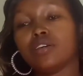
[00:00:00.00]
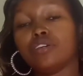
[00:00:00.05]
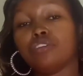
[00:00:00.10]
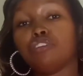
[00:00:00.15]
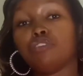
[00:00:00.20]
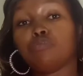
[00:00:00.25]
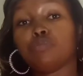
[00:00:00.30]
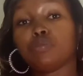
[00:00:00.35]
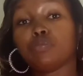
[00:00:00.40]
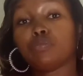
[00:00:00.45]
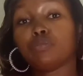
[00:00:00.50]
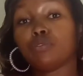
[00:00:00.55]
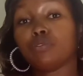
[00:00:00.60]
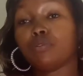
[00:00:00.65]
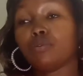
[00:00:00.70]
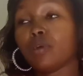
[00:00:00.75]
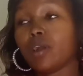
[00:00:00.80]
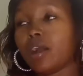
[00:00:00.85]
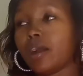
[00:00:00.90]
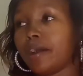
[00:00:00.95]
you
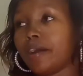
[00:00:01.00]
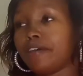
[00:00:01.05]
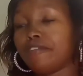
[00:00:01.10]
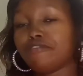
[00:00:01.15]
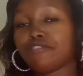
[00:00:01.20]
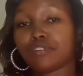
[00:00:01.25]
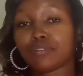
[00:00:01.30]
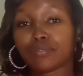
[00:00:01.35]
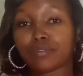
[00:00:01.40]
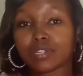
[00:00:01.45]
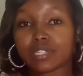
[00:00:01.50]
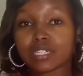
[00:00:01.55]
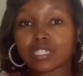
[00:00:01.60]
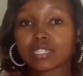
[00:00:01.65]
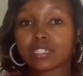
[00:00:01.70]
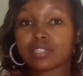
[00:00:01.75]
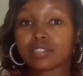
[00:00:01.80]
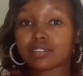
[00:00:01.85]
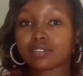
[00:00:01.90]
people frequent the